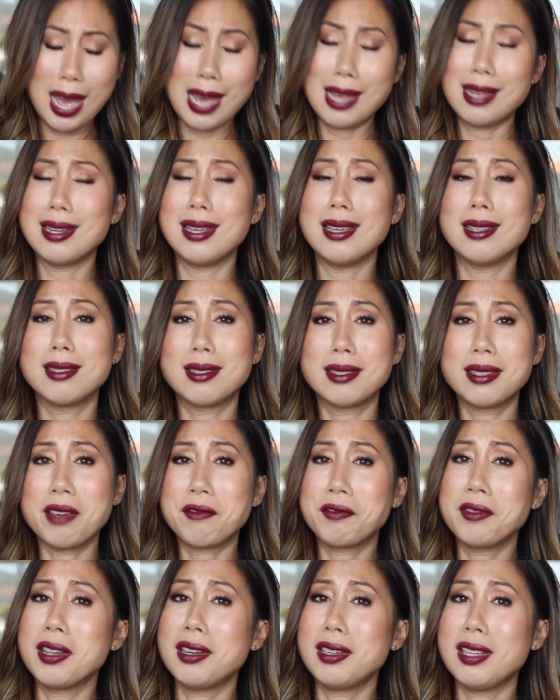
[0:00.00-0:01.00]
and it's
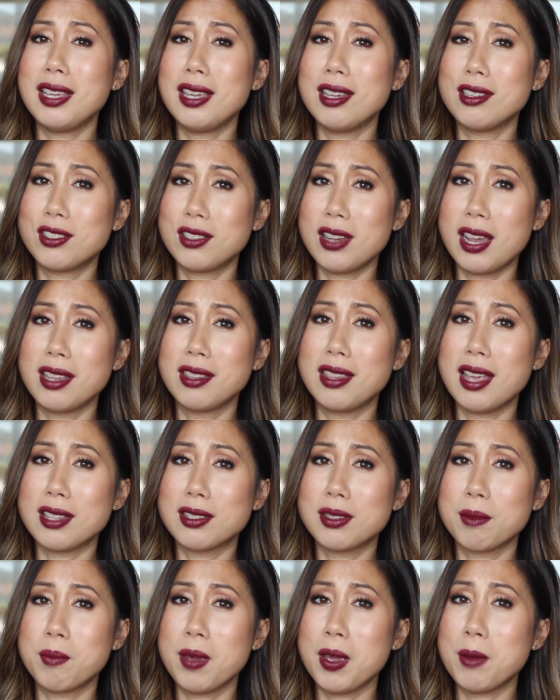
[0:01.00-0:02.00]
definitely a shade
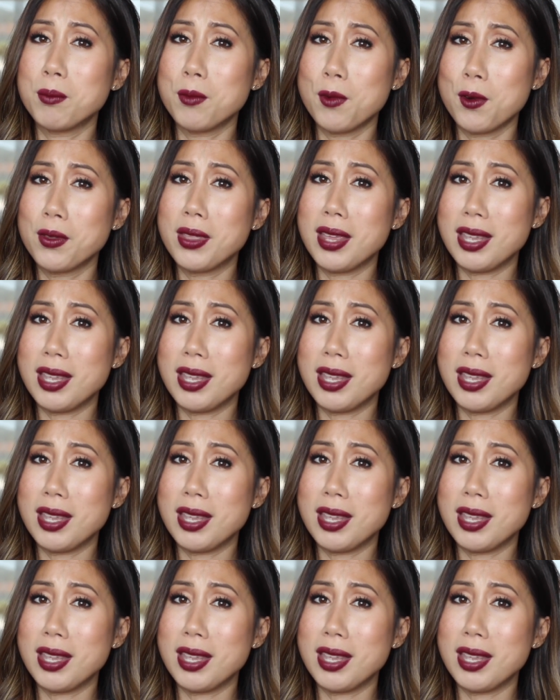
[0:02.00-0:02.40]
that's a bit more